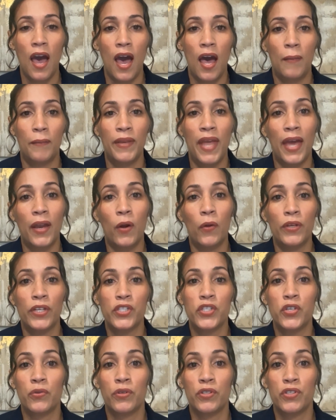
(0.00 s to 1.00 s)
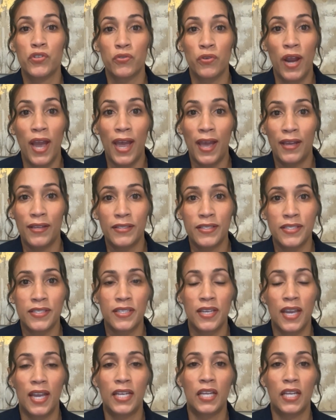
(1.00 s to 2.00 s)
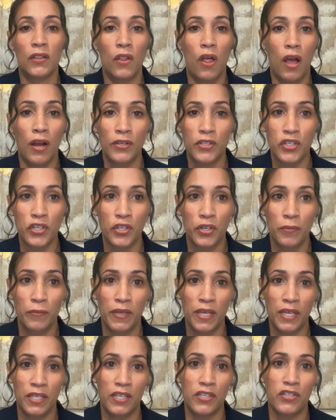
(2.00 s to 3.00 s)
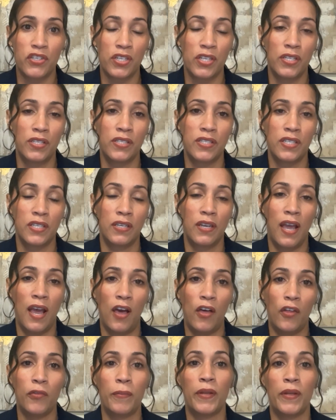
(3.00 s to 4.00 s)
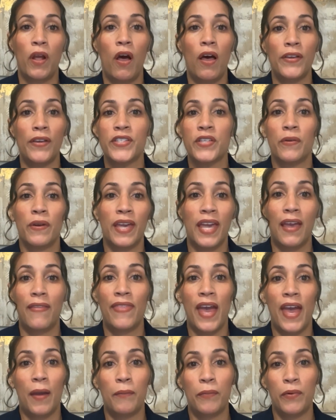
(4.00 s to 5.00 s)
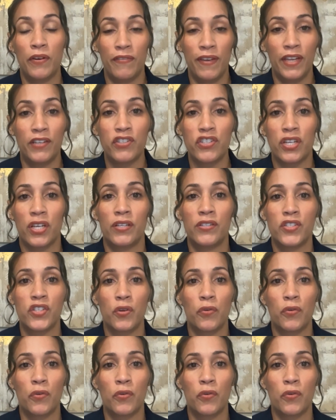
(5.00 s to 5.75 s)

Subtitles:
not only to address any long-term conditions and health, but also, again, that prevention.